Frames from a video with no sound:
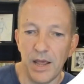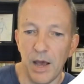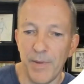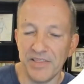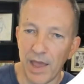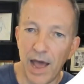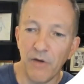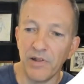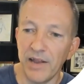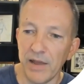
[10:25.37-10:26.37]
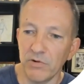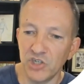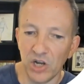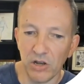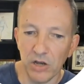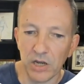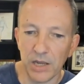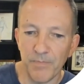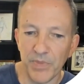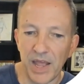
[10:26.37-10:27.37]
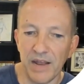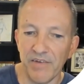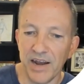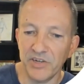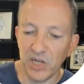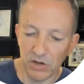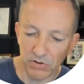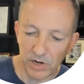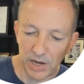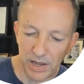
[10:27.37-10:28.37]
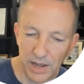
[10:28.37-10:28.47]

about how the language should look, and I've got a tone.